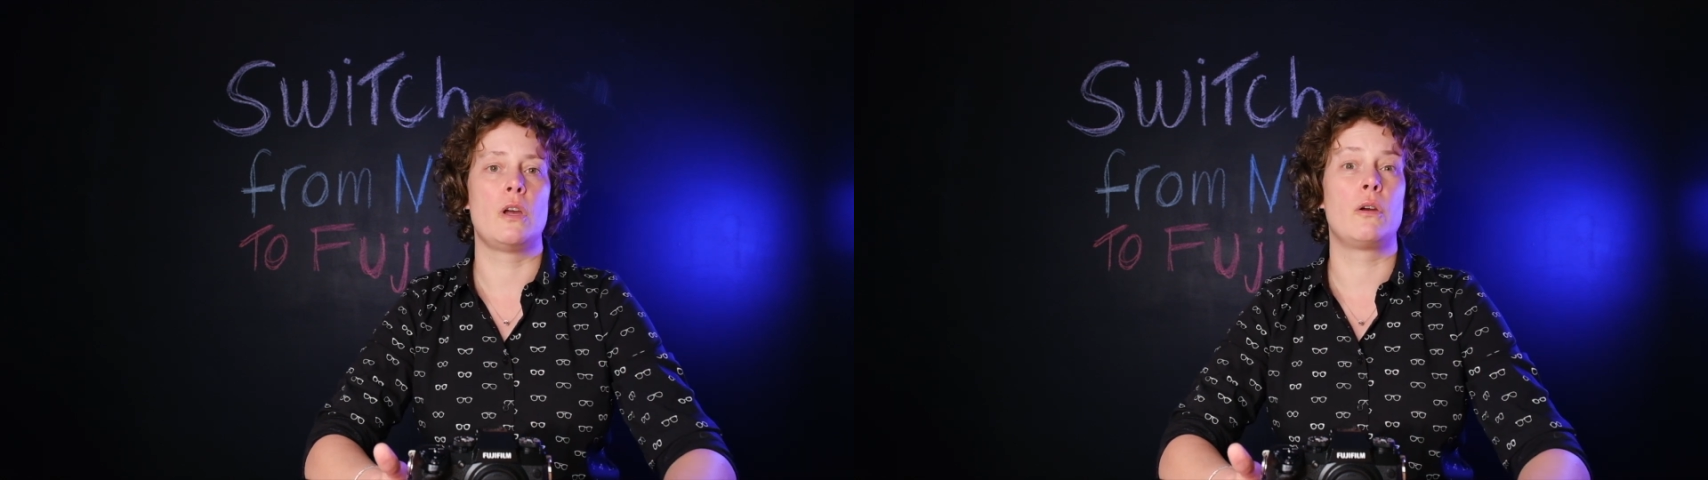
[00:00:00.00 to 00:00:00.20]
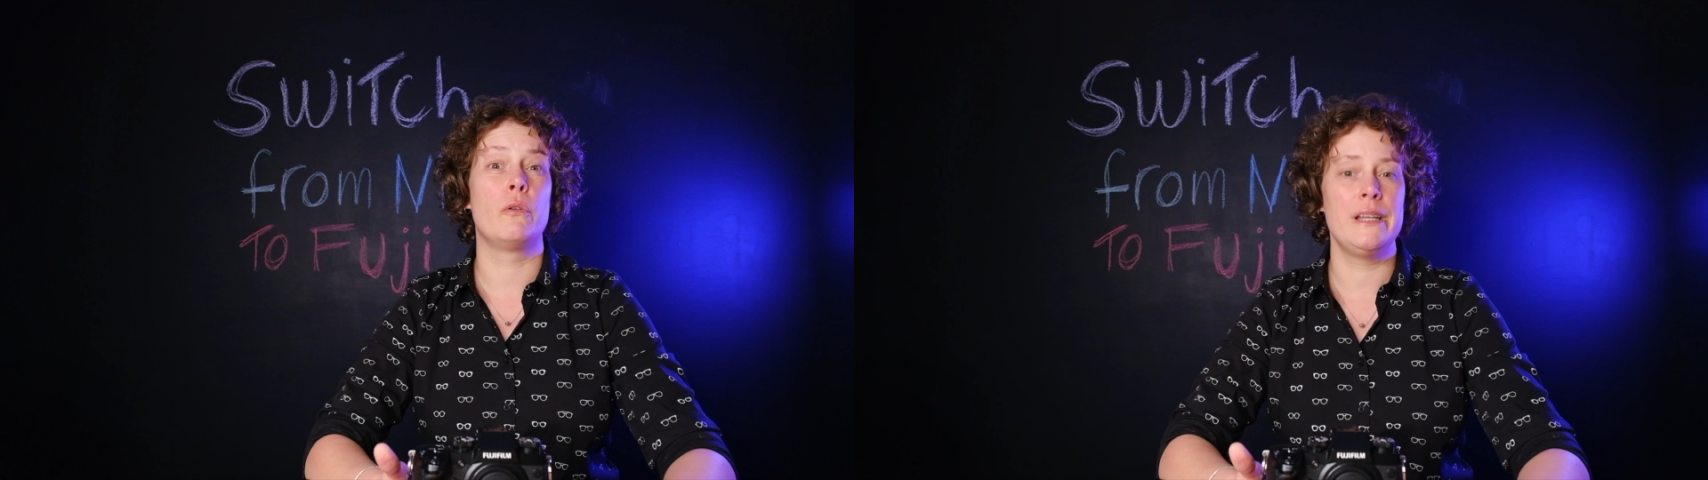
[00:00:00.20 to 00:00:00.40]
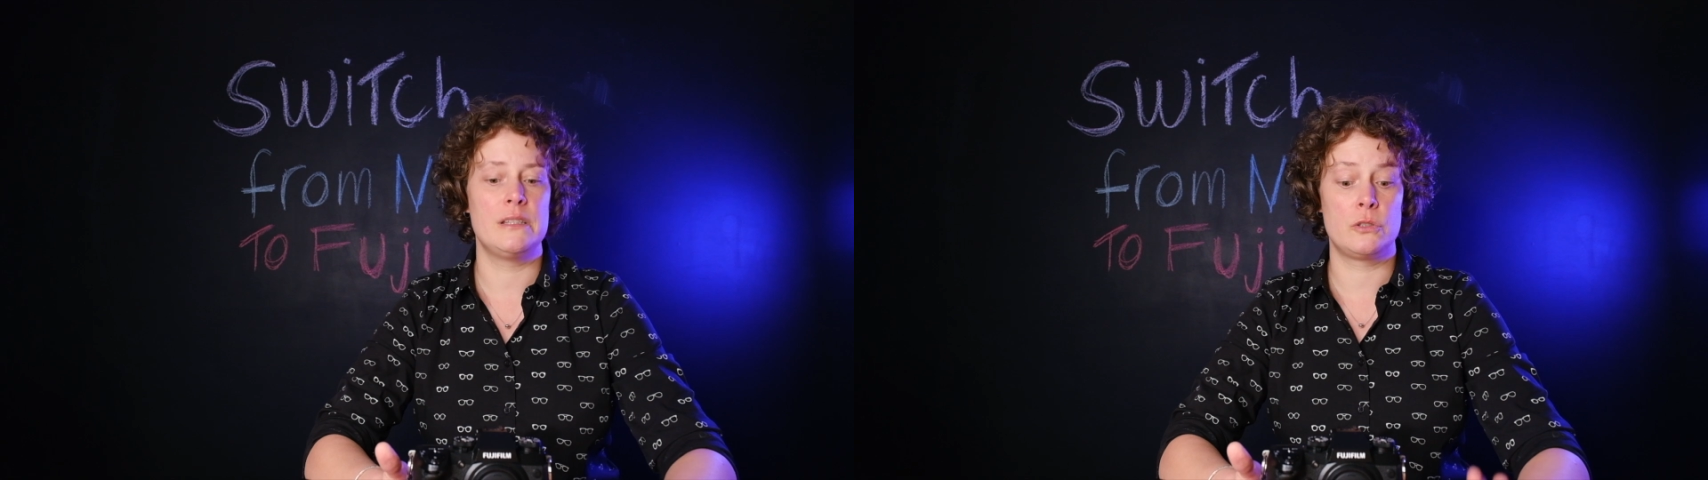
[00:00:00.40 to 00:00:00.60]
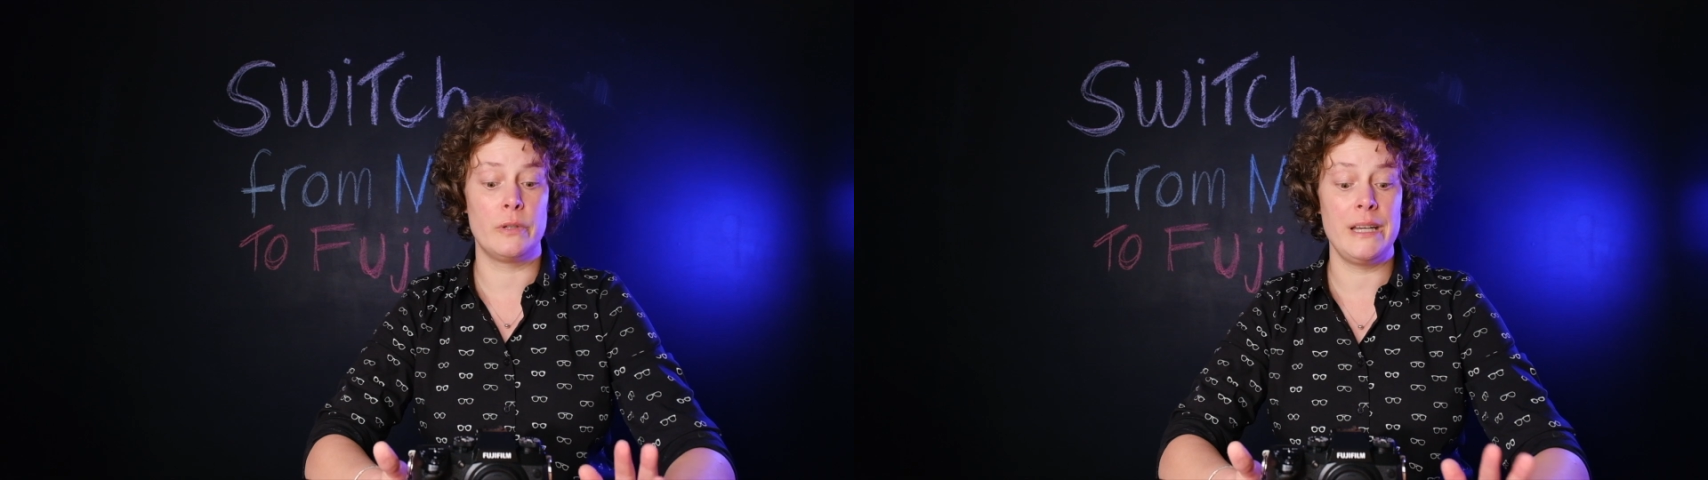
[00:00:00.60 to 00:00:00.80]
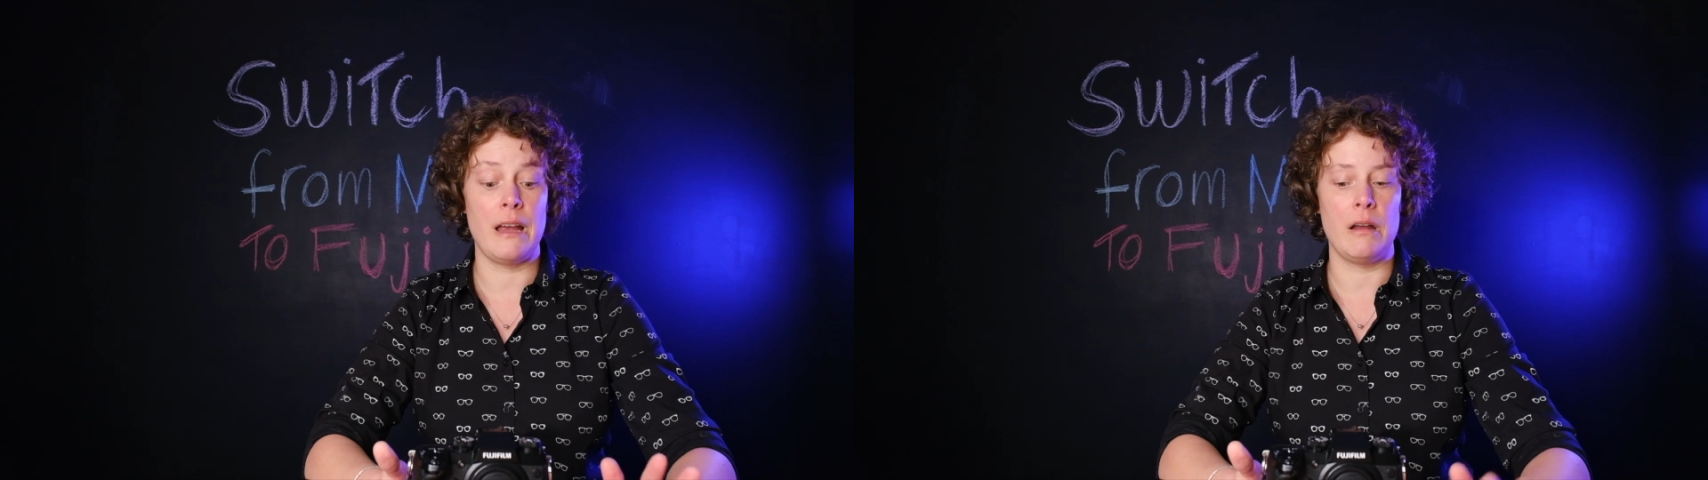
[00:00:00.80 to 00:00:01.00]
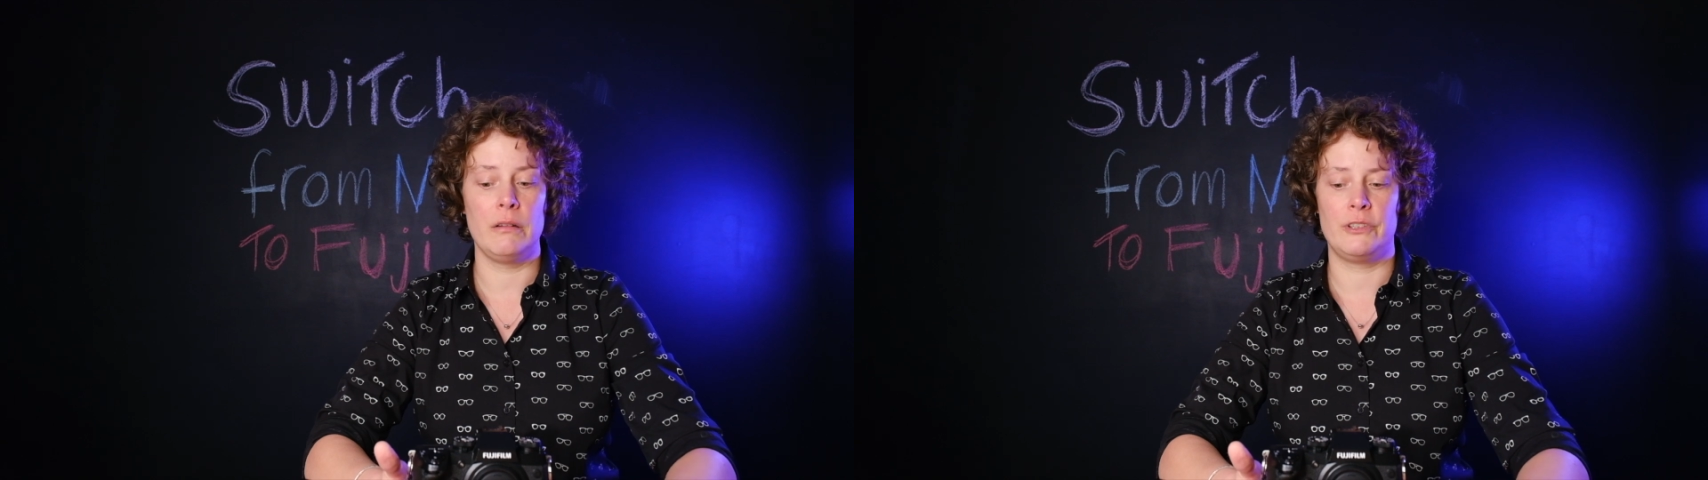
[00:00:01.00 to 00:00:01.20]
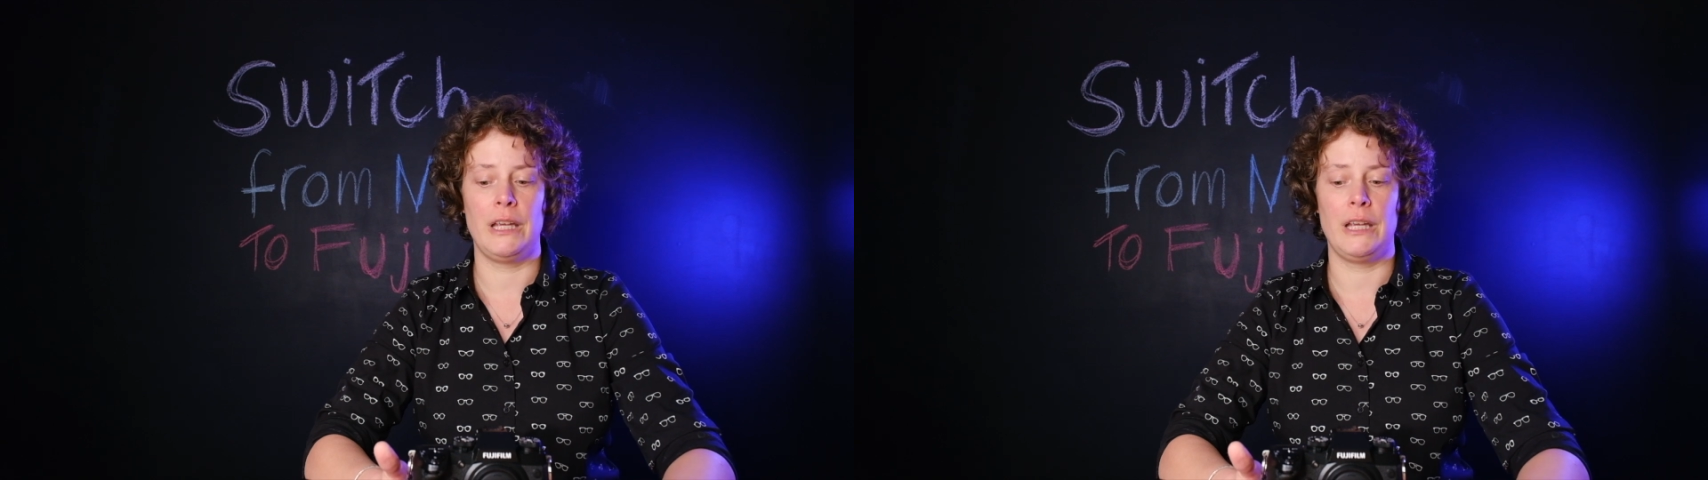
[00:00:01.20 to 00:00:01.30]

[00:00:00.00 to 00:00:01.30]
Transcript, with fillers: are great straight out of